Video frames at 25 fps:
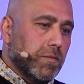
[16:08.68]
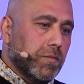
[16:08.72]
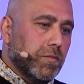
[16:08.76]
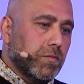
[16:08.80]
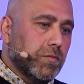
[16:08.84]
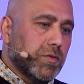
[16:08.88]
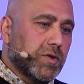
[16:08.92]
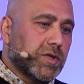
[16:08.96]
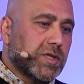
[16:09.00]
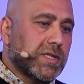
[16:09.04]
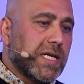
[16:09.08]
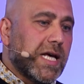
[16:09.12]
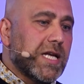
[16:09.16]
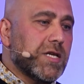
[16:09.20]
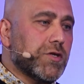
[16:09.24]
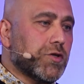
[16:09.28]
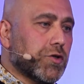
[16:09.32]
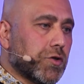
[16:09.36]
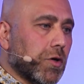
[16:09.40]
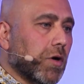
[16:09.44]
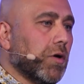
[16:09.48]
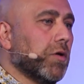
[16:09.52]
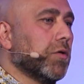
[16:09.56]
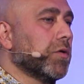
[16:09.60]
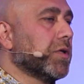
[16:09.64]

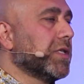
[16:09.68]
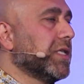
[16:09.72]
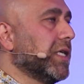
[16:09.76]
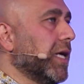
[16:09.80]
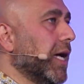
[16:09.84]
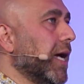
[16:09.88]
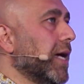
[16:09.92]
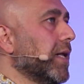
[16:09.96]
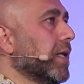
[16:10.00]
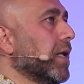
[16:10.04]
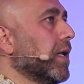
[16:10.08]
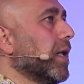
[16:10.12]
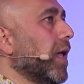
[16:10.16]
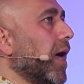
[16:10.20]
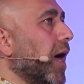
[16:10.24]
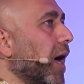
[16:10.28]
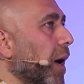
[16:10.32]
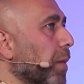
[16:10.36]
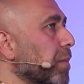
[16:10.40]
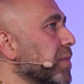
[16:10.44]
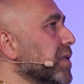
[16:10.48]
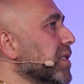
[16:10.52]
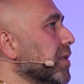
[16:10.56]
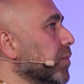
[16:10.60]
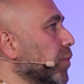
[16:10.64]
central located
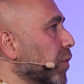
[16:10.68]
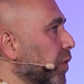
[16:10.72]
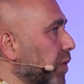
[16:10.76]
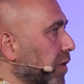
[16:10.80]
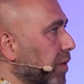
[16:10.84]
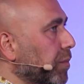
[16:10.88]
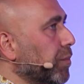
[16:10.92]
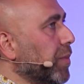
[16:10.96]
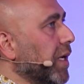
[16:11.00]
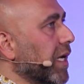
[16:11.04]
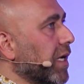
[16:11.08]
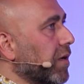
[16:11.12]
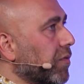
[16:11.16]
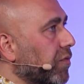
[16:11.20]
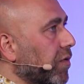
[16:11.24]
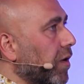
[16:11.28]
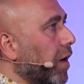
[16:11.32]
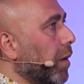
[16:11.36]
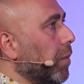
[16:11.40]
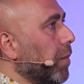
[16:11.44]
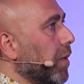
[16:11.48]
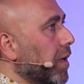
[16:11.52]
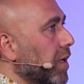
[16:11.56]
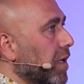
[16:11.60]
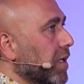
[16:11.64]
hubs we pick
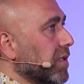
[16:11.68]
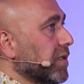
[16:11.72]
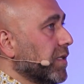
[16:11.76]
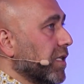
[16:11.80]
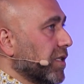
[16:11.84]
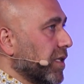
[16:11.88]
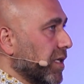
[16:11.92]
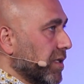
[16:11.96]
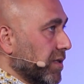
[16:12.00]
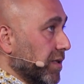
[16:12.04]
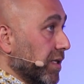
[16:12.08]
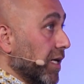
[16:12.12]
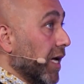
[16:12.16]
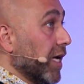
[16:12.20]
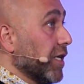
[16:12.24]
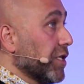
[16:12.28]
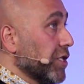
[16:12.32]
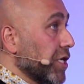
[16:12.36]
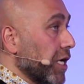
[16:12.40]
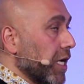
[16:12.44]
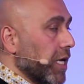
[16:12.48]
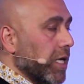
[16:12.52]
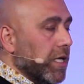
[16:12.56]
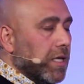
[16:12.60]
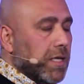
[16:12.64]
from, such as
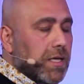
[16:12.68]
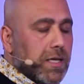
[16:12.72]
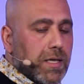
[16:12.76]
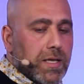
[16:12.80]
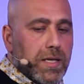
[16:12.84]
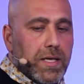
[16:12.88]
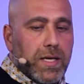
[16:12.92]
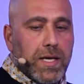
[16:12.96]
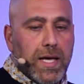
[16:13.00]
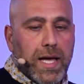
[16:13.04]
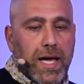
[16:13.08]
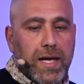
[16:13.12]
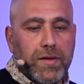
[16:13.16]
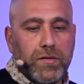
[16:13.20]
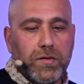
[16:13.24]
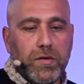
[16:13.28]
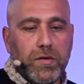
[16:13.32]
DHL, and